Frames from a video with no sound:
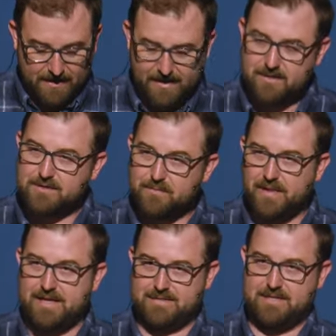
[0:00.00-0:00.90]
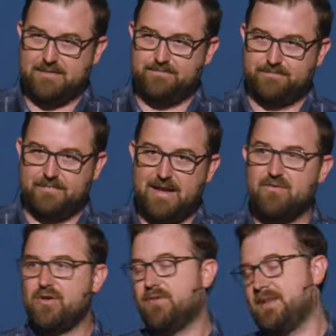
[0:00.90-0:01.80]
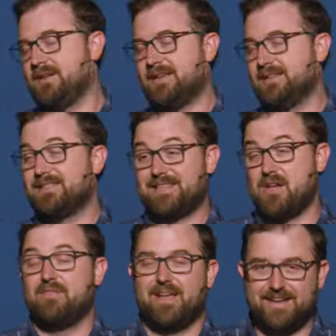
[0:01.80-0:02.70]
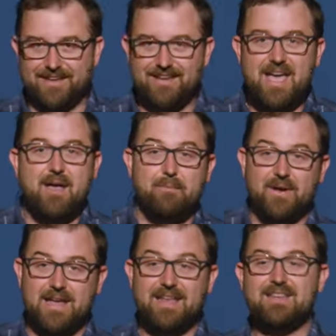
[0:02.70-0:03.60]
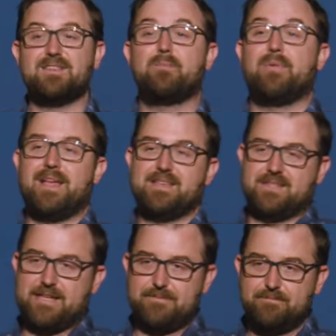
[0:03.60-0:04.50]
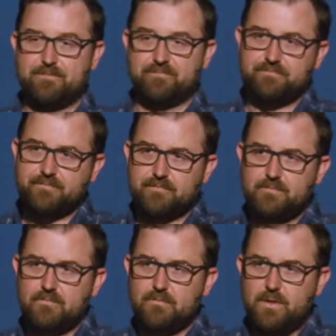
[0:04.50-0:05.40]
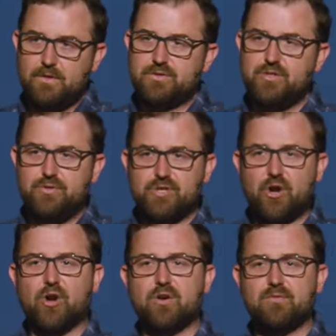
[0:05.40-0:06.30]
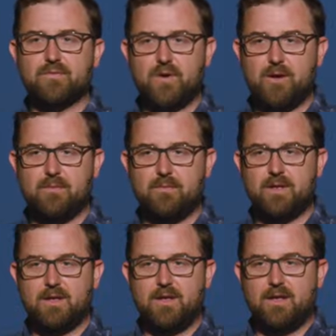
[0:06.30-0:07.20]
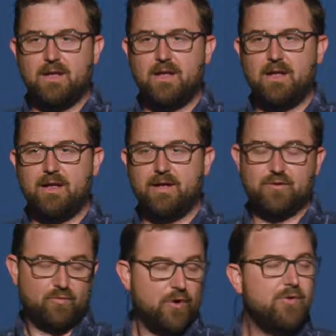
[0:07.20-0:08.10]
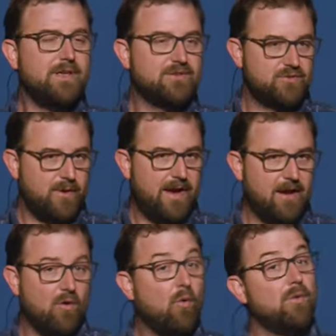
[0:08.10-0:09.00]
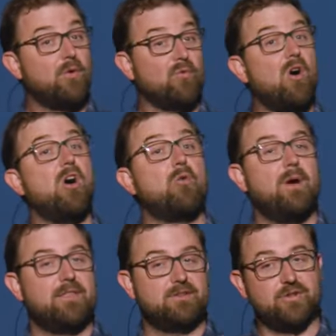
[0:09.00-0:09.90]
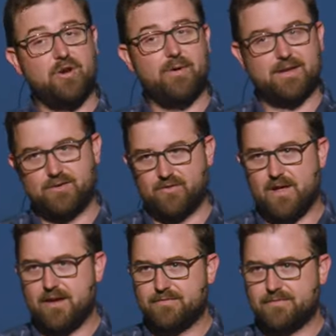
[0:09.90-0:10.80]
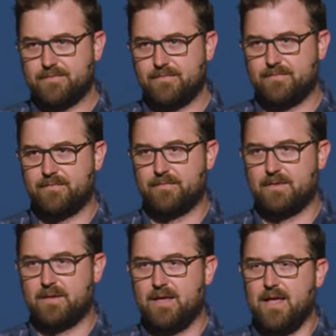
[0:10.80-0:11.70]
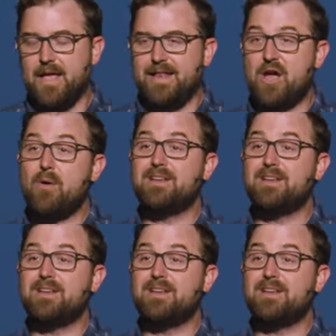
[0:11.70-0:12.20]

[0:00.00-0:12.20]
It is a blessing, even though that it doesn't sound like it, but it is a blessing to turn from an erroneous way or the wrong way that you're going in your life. Now,